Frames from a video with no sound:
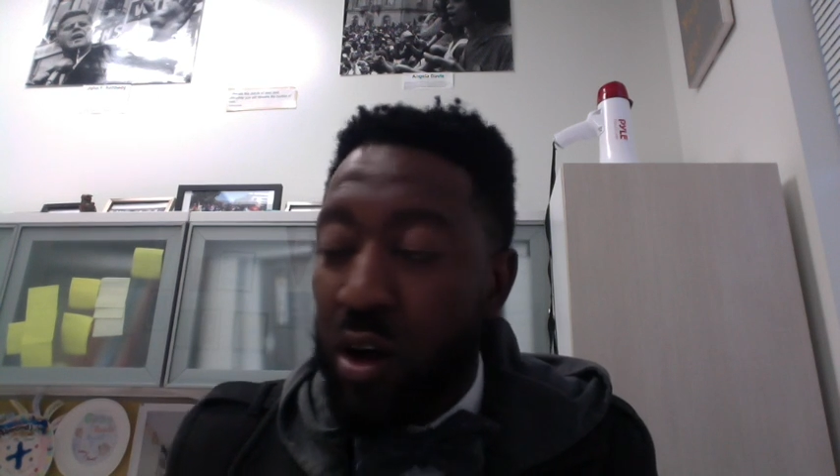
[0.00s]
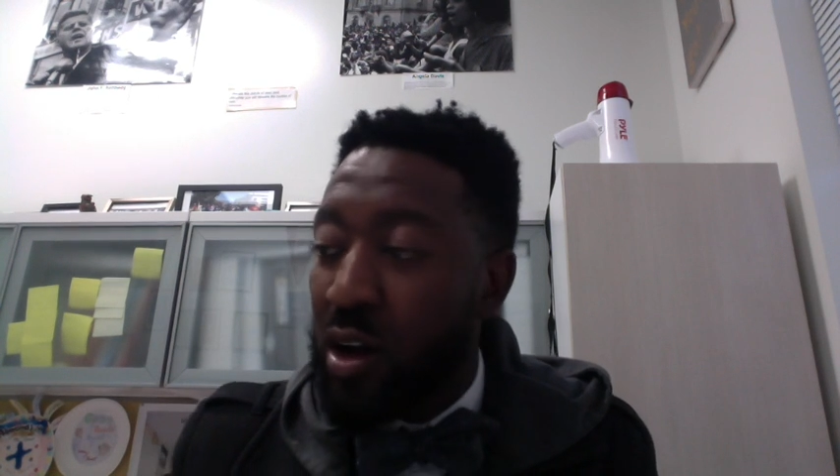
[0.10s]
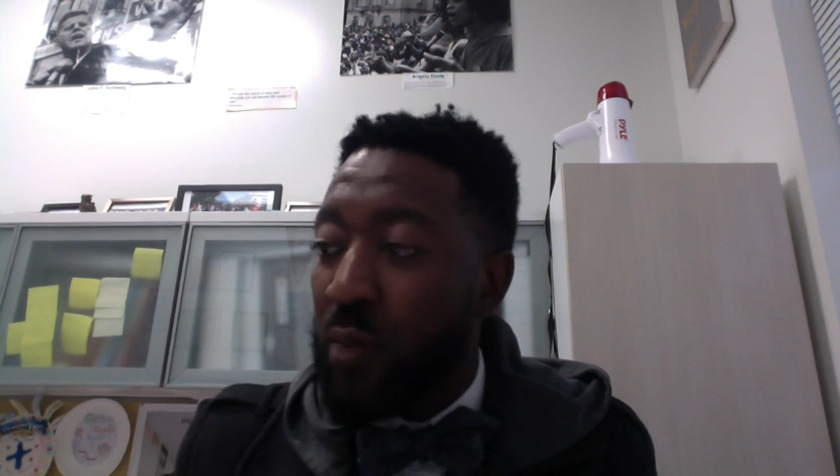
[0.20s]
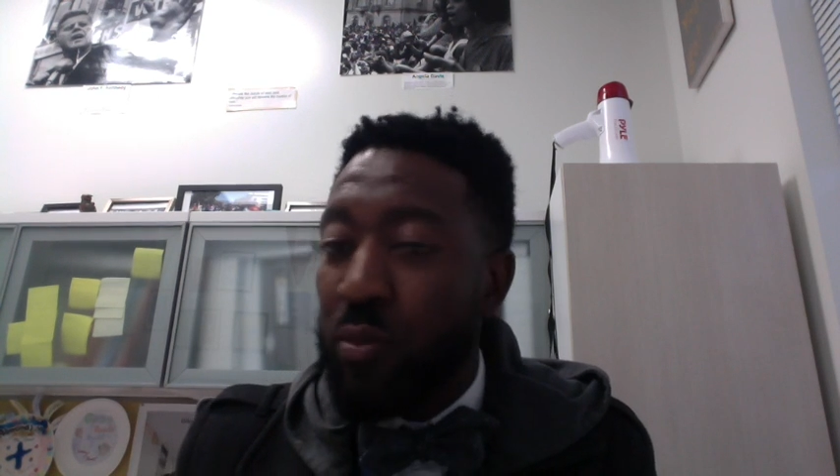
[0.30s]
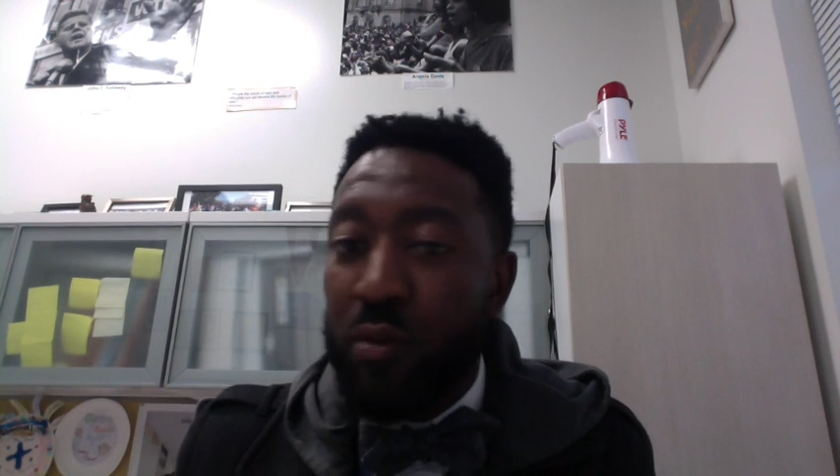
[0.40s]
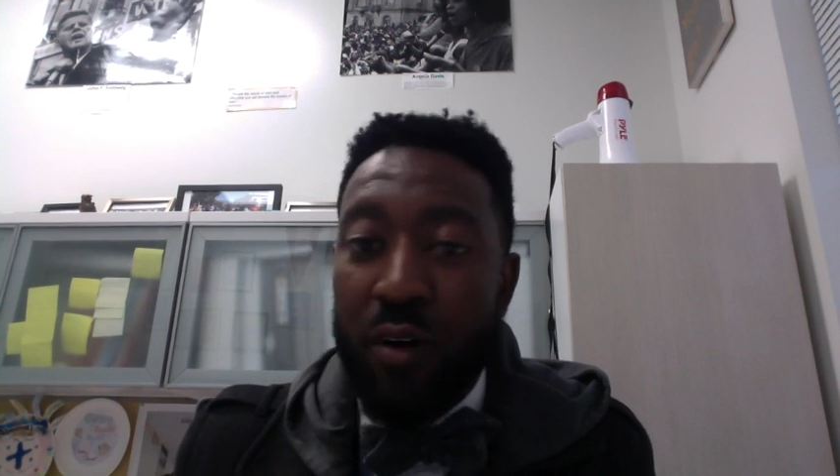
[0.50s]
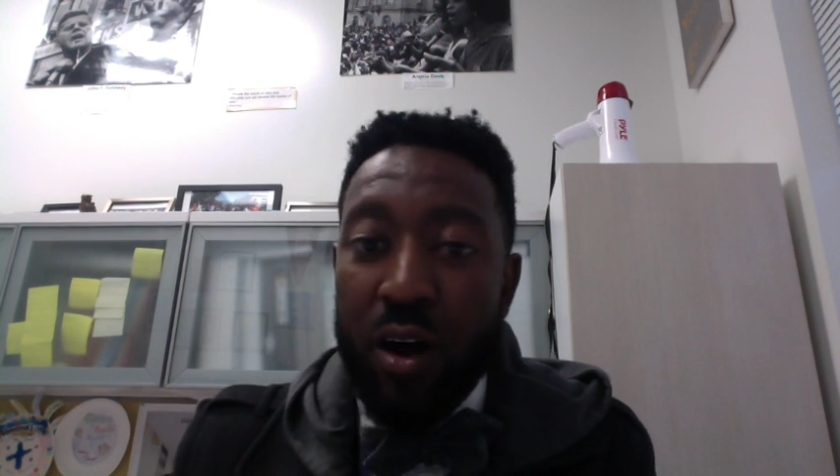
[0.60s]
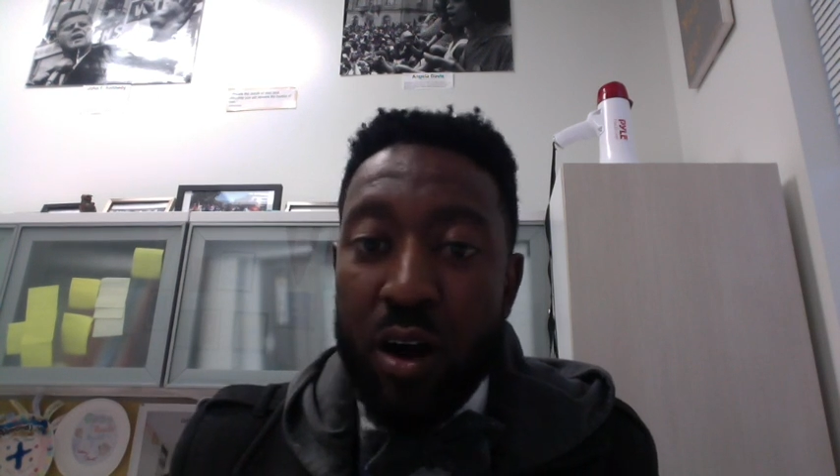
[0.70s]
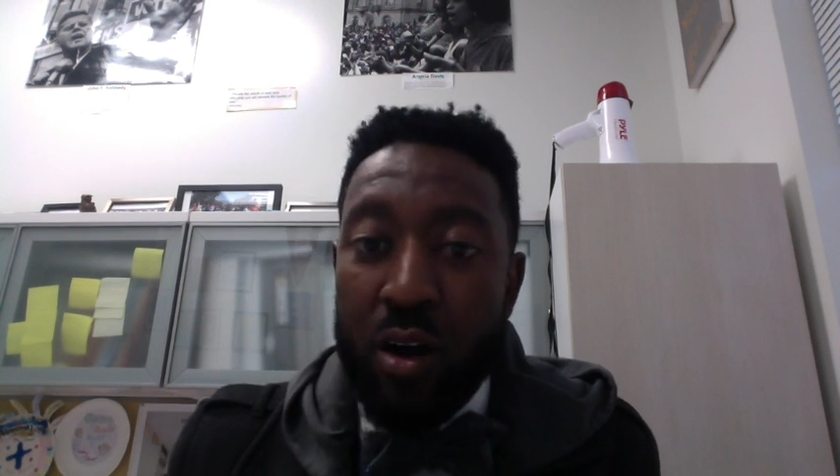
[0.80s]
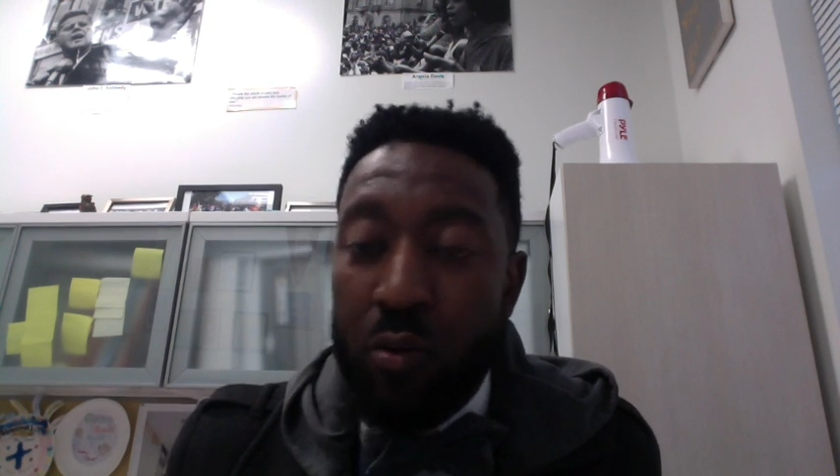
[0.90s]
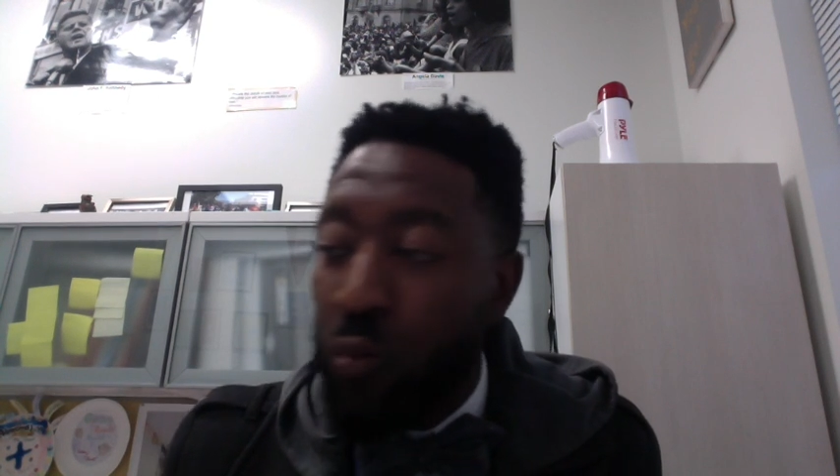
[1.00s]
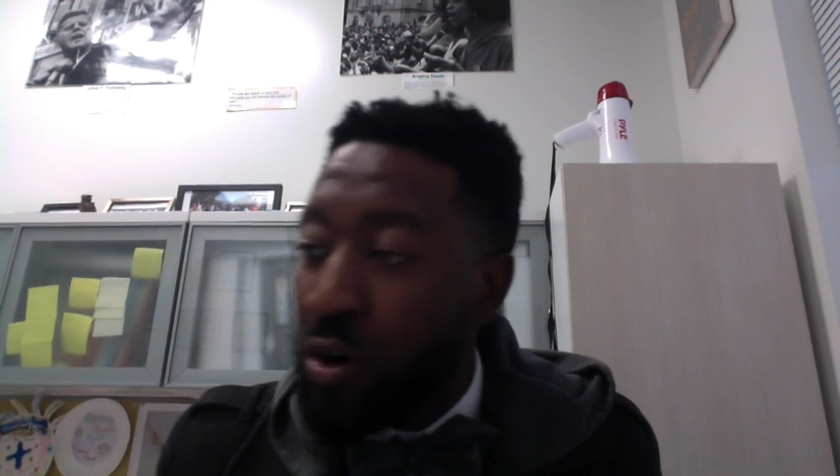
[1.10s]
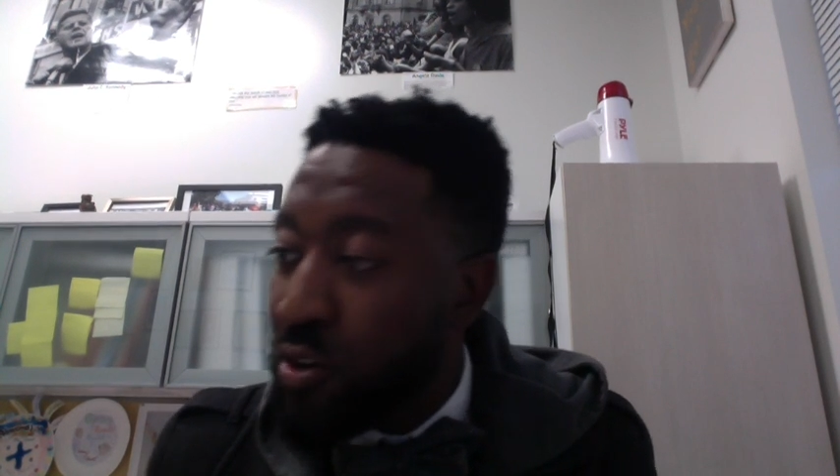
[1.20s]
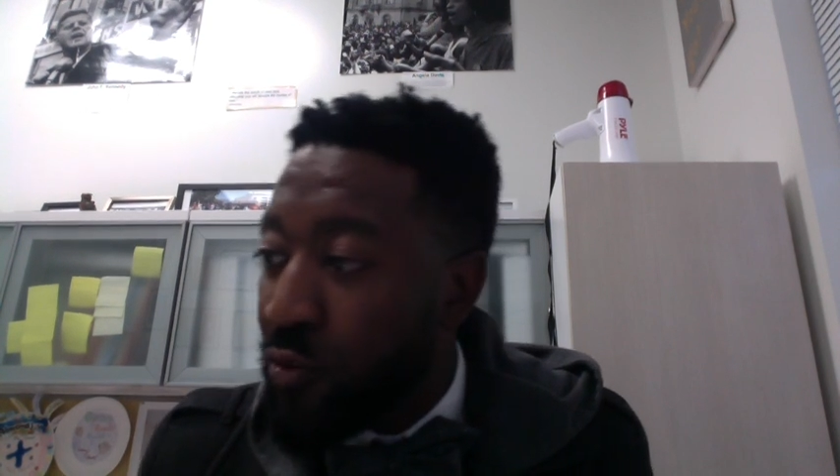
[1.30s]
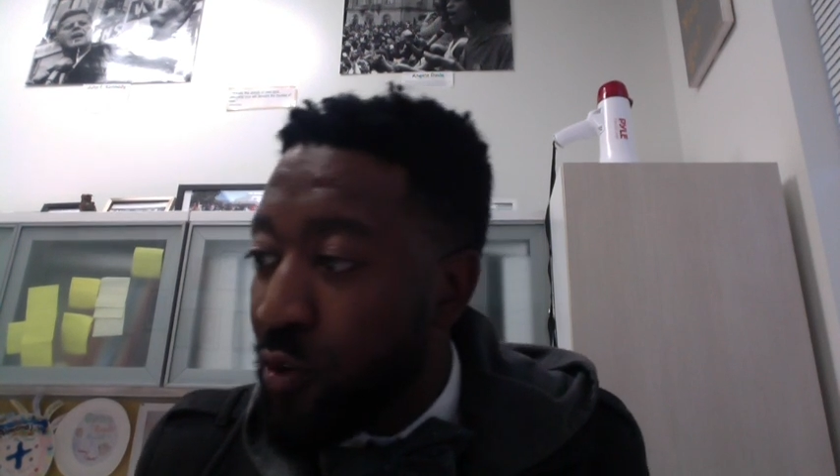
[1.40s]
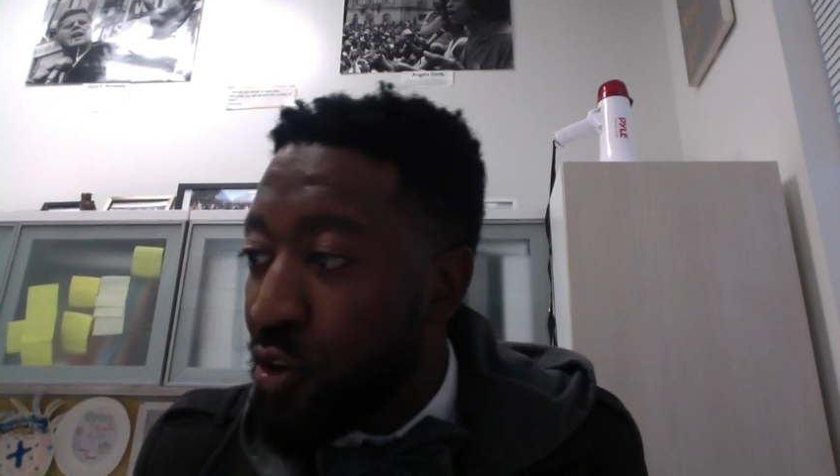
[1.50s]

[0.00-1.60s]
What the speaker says: couple of our wonderful